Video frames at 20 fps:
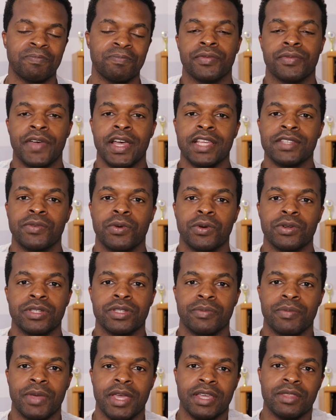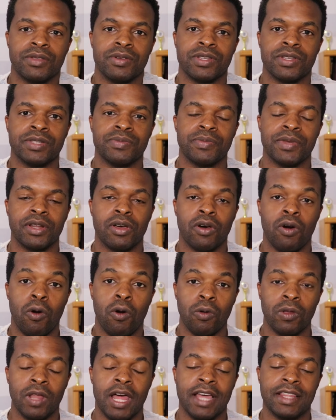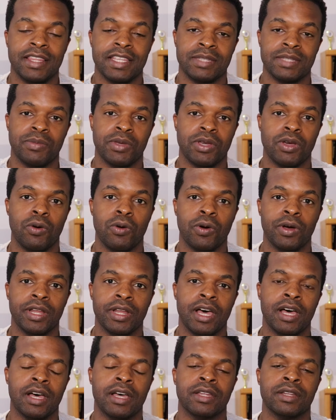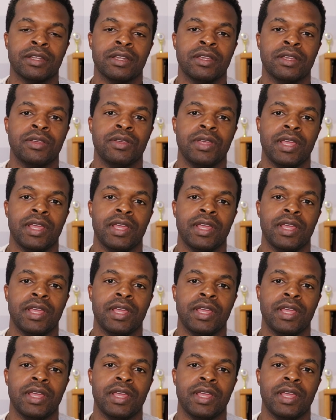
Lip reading: So fast forward to May, there's been a whole lot that's been going on,